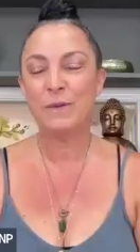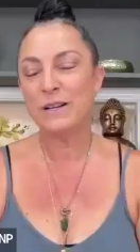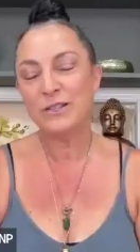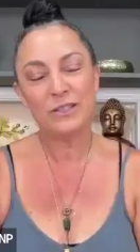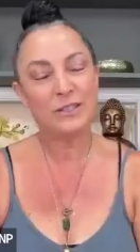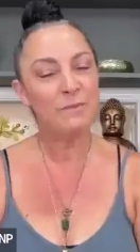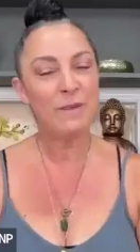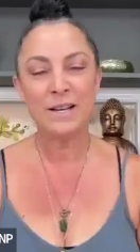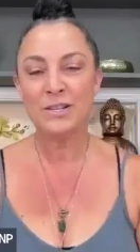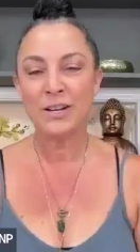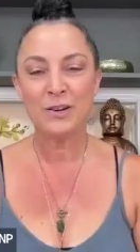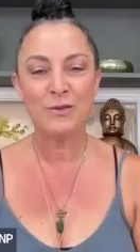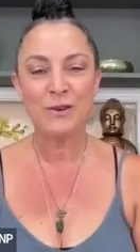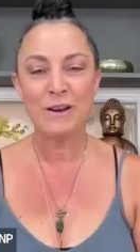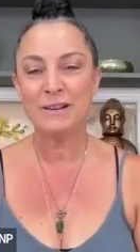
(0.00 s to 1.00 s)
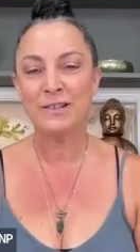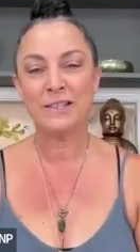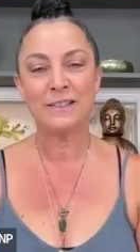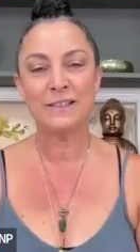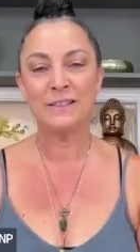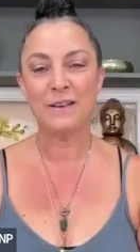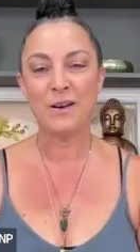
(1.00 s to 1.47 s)
especially my
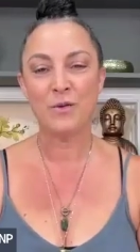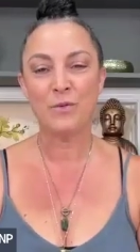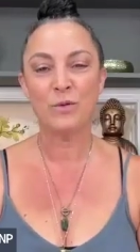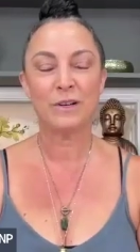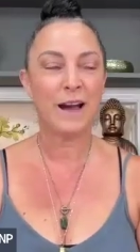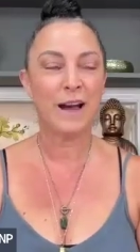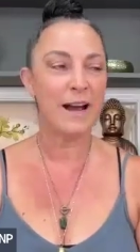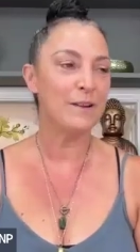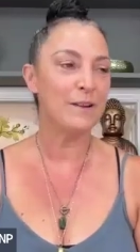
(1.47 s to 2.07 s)
generation, we're